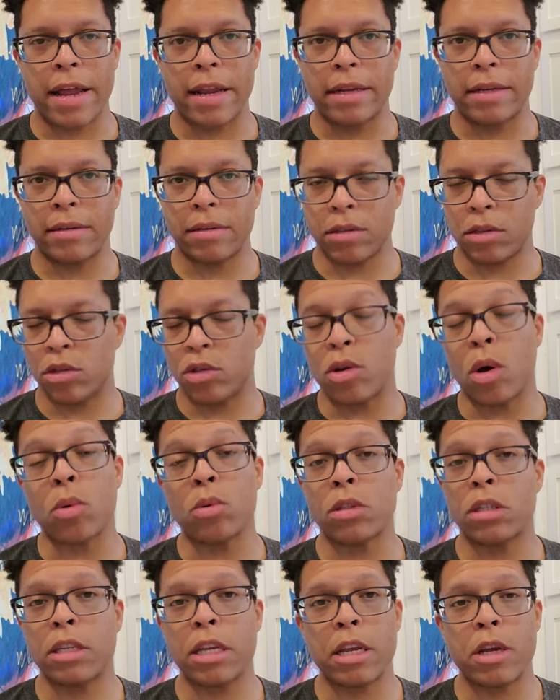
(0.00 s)
I
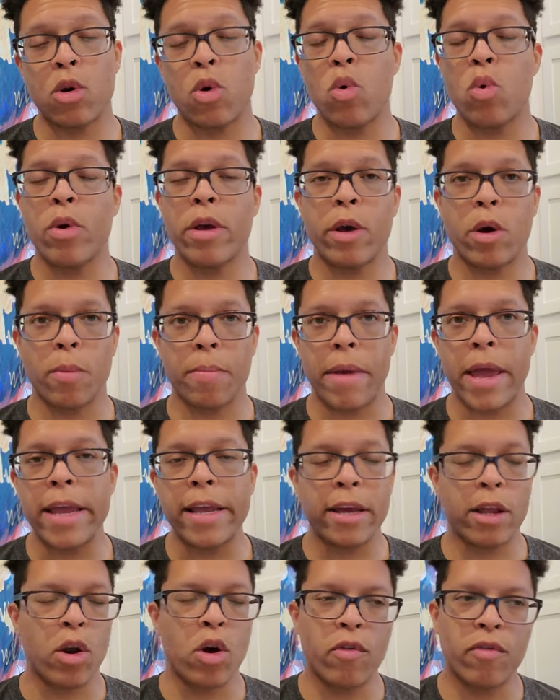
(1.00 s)
don't see who he'll
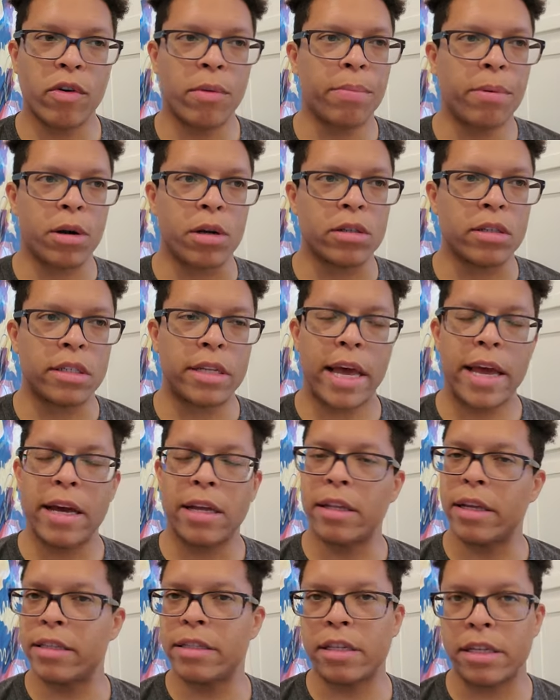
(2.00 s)
make it over per se
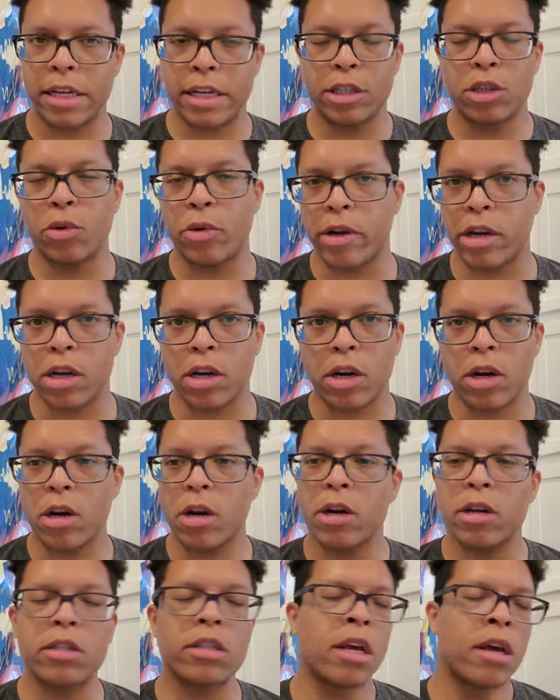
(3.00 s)
unless an injury
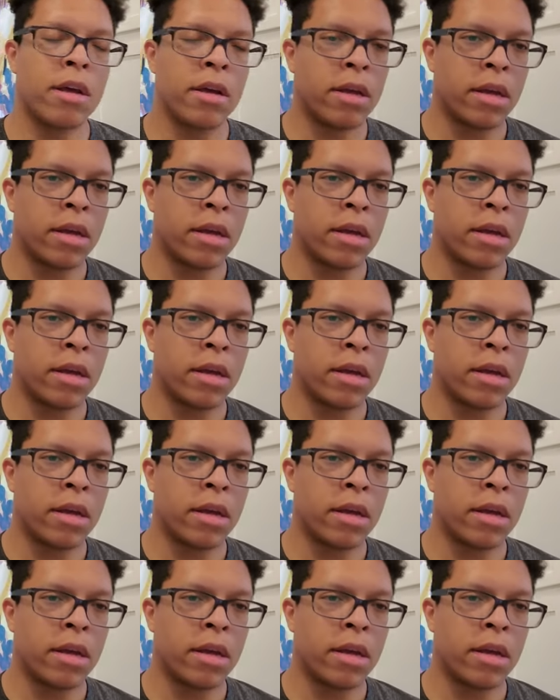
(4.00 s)
occurs.